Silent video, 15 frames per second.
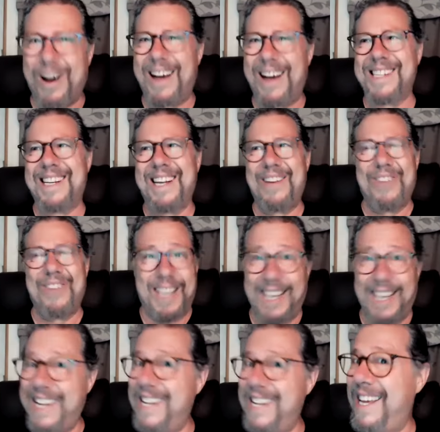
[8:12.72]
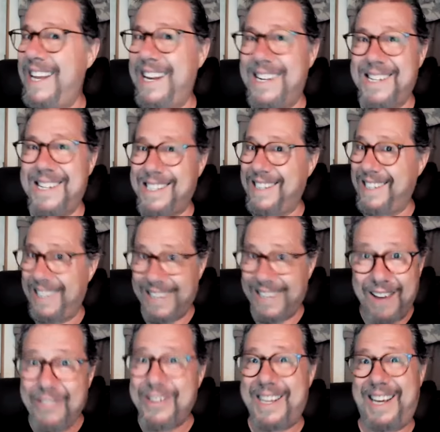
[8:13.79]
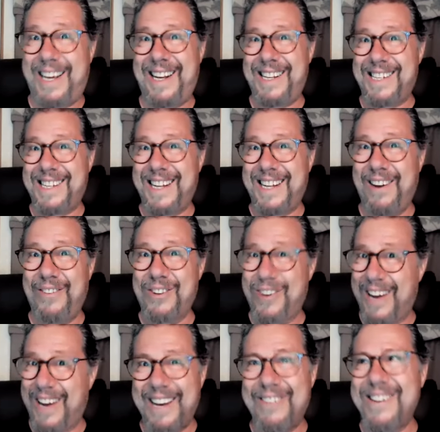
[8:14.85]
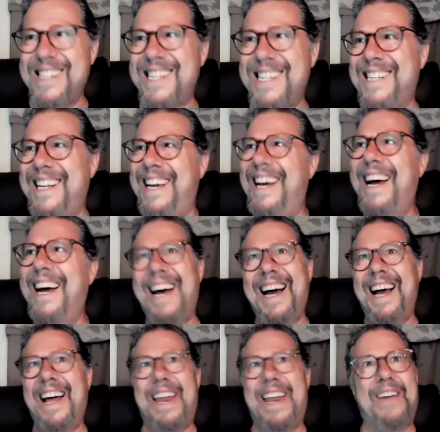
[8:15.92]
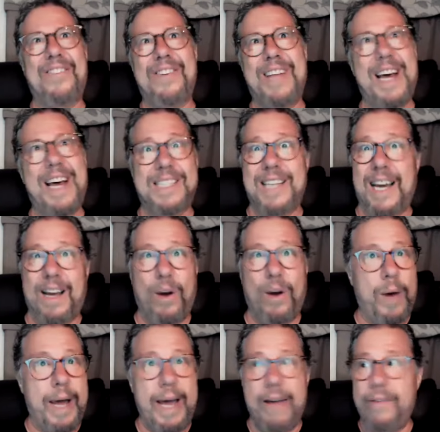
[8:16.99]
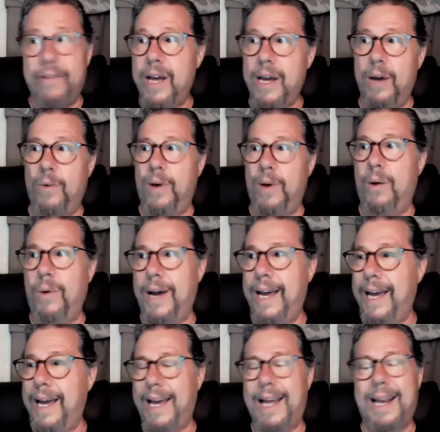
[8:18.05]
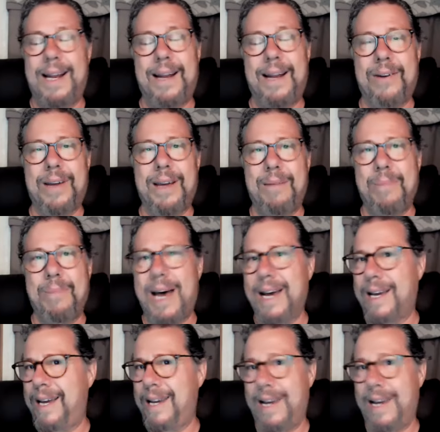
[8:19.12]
positive and leaned in and just loved it instead of trying to resist it. And after that second wave, it went away and it never came back.